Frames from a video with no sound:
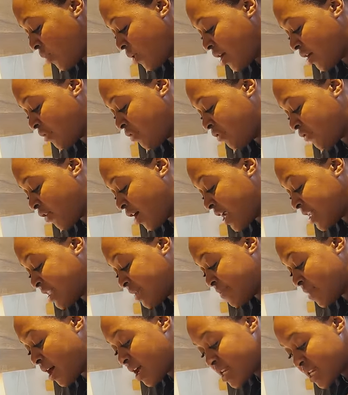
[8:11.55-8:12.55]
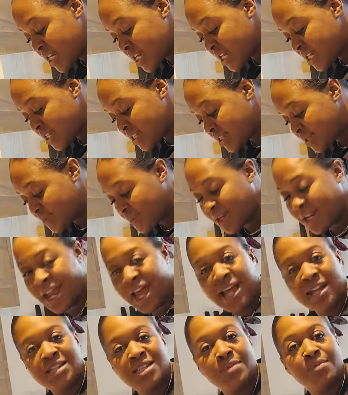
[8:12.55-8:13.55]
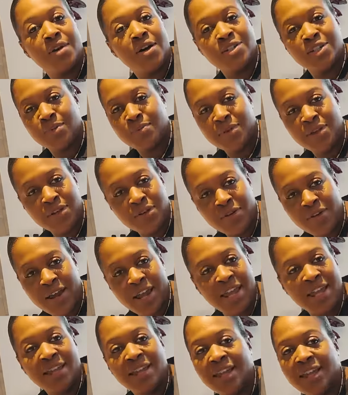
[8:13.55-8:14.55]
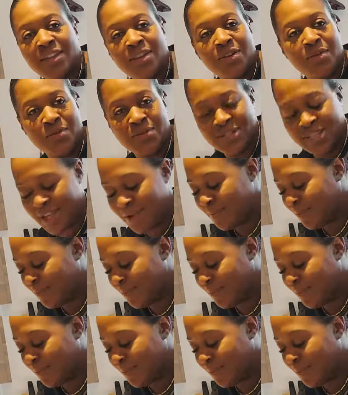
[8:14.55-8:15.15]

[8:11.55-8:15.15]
we're going to fry some onions, we're going to add tomato puree and okay. you'll see. So